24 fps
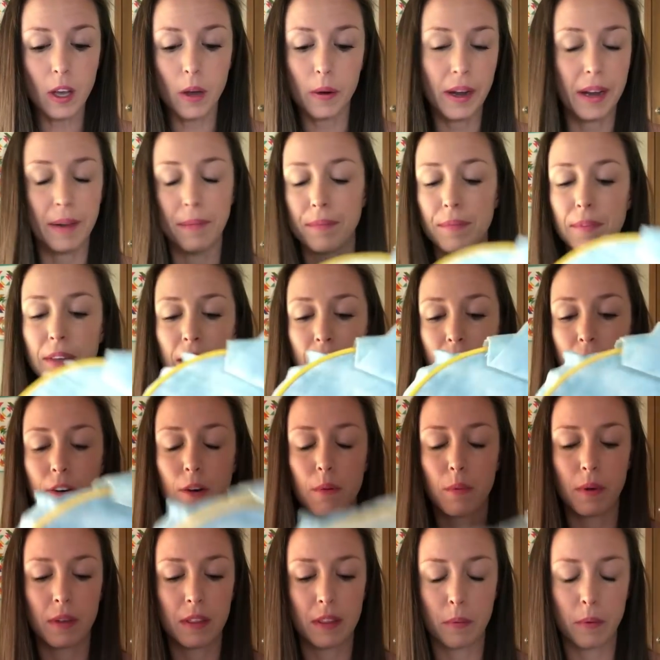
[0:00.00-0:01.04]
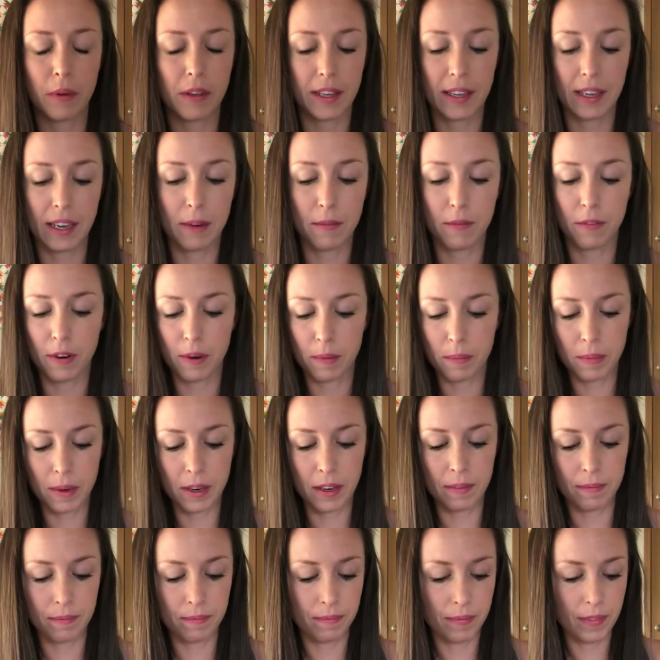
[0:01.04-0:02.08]
Okay, I don't know what, where that came from,
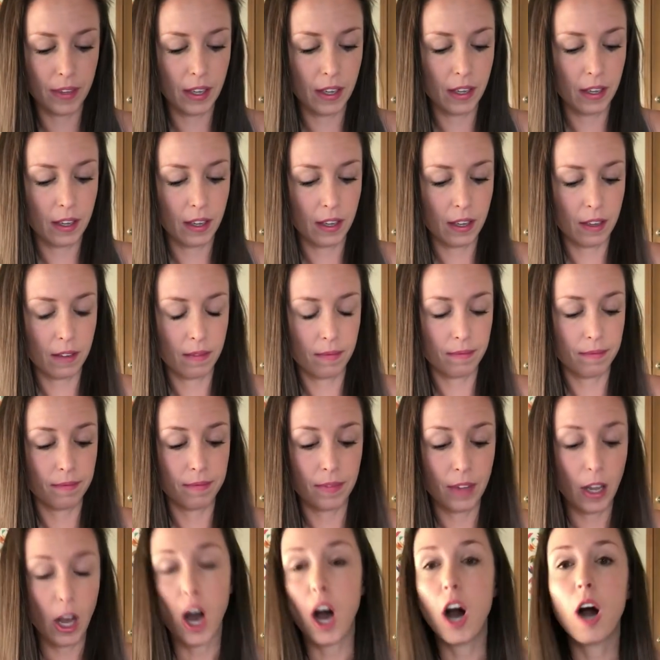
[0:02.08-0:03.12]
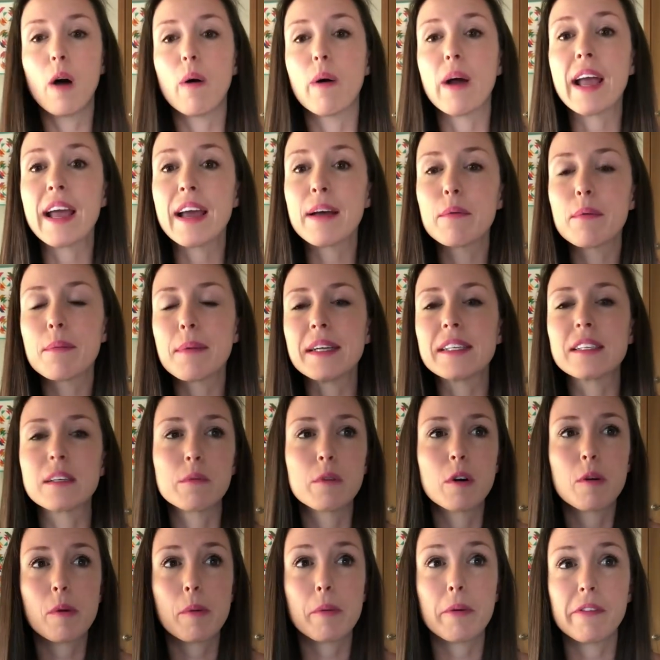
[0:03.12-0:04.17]
but Oh, and when my son
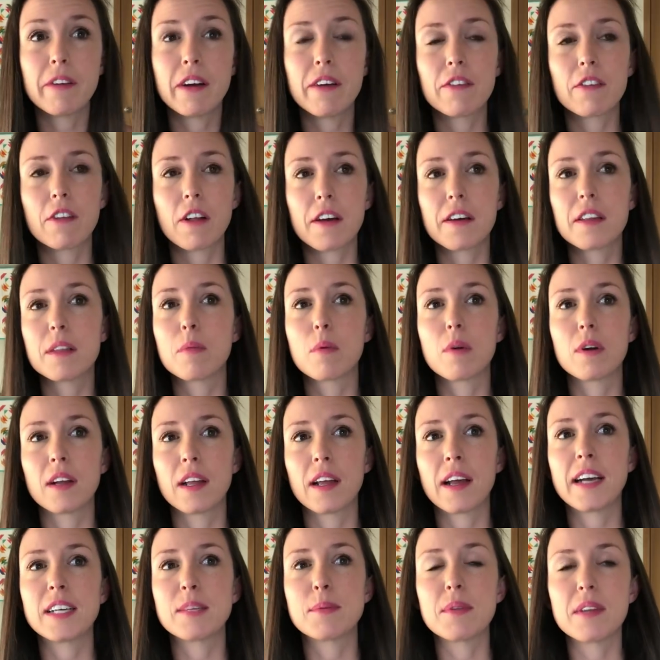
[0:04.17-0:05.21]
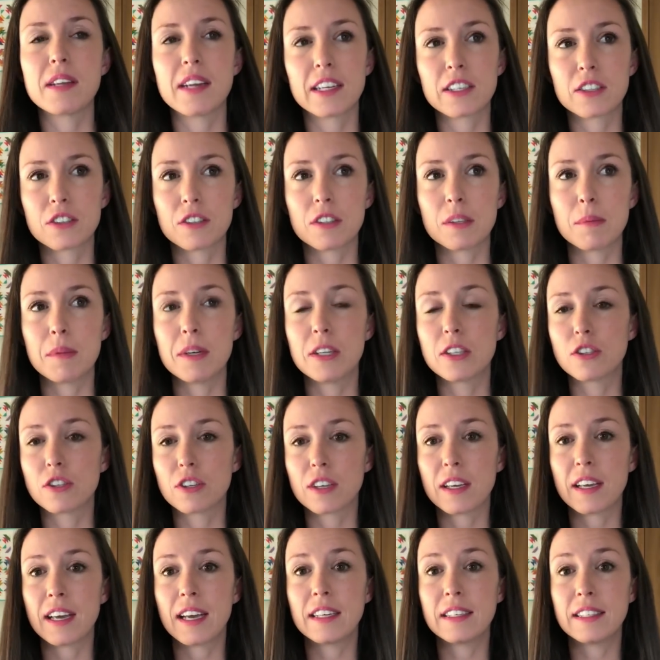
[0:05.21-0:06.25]
woke me up at 5 o'clock in the morning, I spent the next 30 minutes
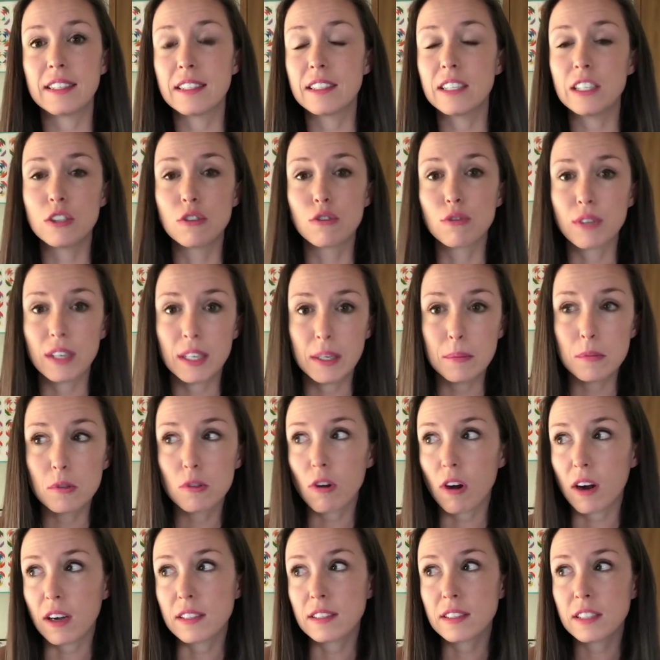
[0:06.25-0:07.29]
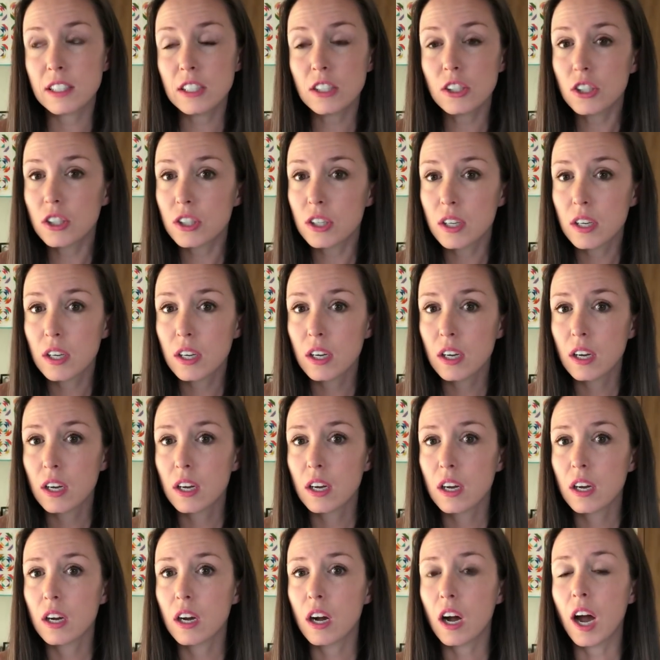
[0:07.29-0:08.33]
looking at Disney Dreams cross stitch
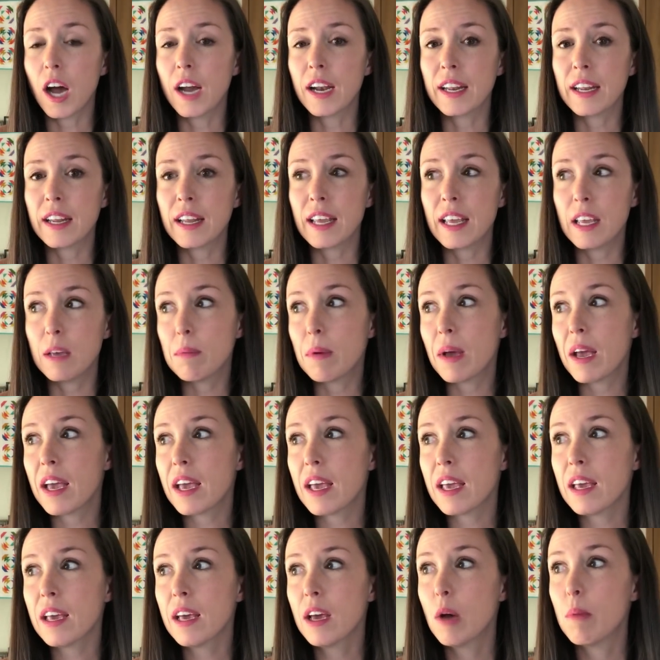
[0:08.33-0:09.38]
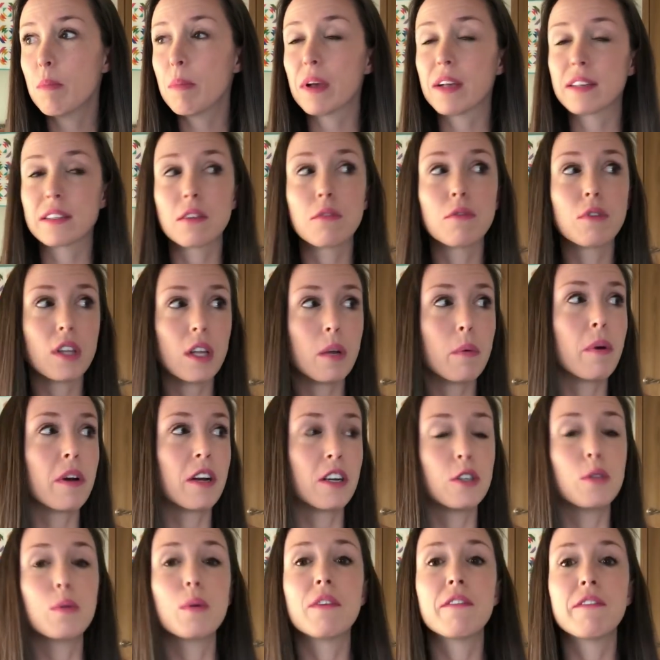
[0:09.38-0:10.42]
on eBay because I really
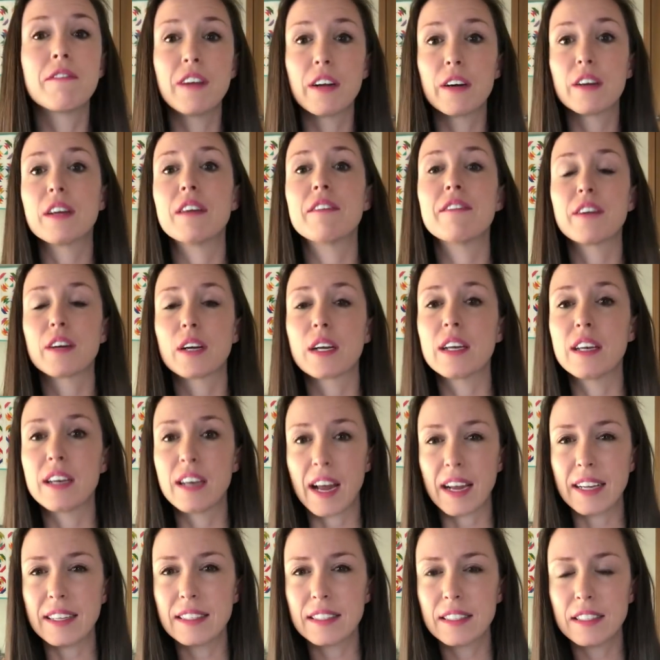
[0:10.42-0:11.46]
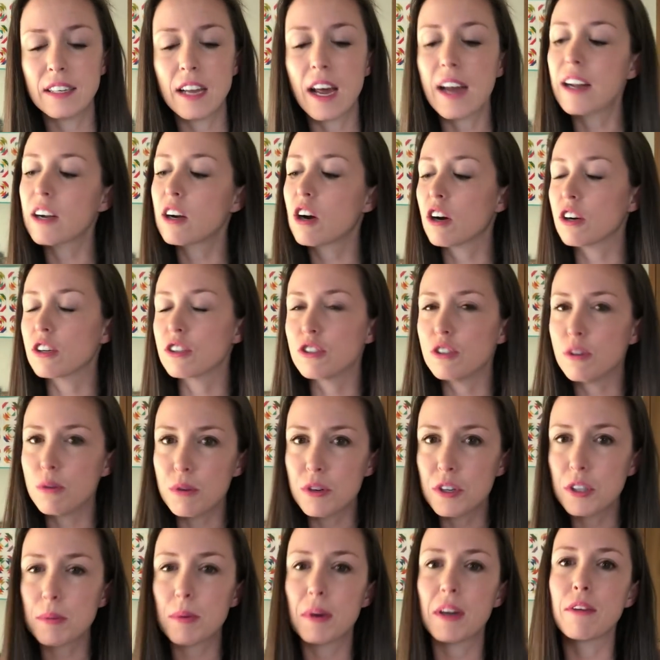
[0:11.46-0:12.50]
want to do a very, very nice, not a
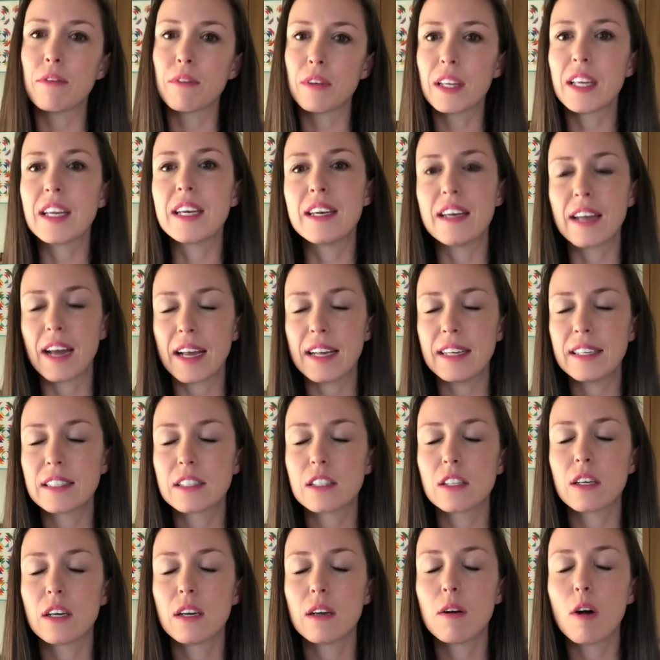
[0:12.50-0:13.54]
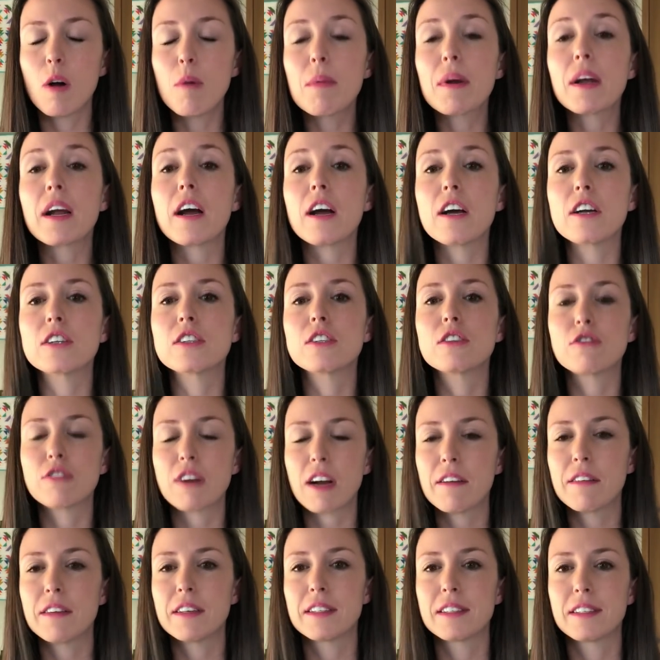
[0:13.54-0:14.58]
cartoonish, but a really nice oh my gosh,
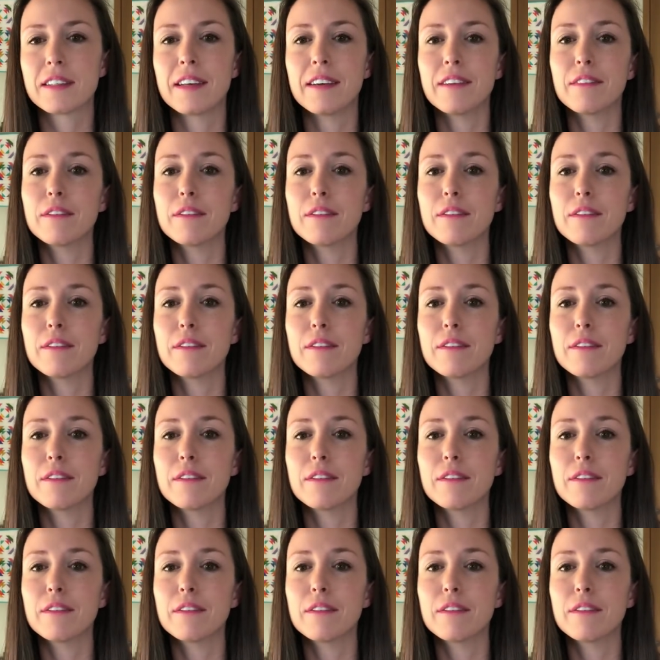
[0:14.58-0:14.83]
Travis,